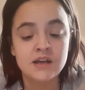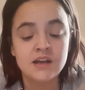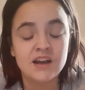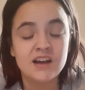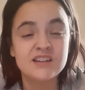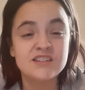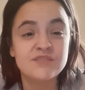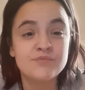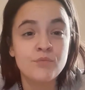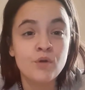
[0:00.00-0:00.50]

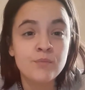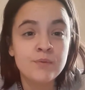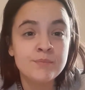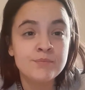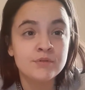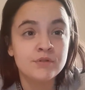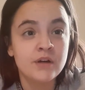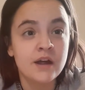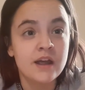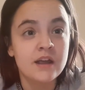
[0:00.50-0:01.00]
Because if more
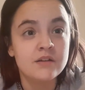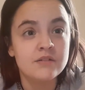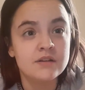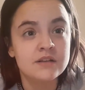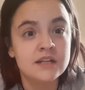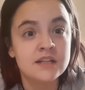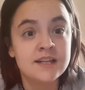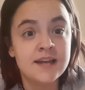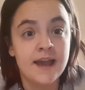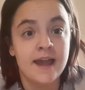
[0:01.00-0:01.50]
people are angry,
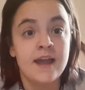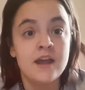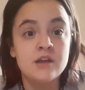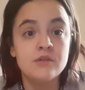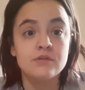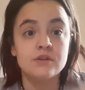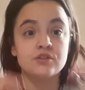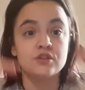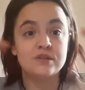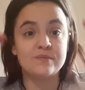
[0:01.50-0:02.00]
then the
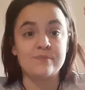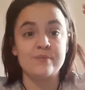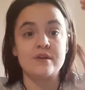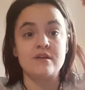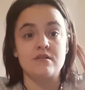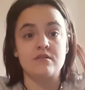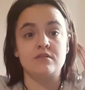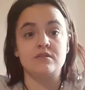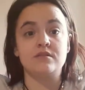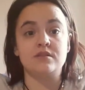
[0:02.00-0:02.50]
angry just
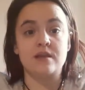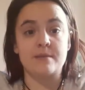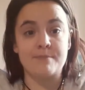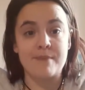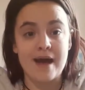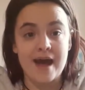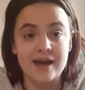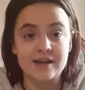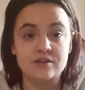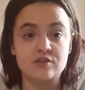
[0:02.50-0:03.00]
builds. The
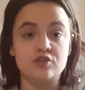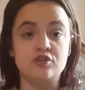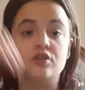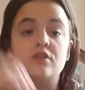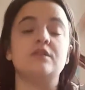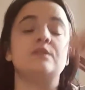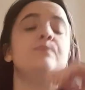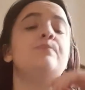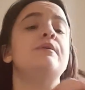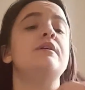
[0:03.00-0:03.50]
mad
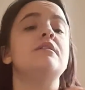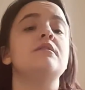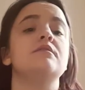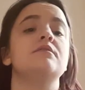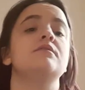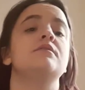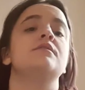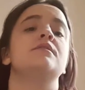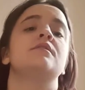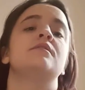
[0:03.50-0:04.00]
just
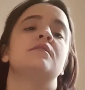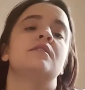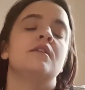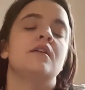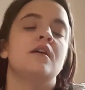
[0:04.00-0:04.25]
builds.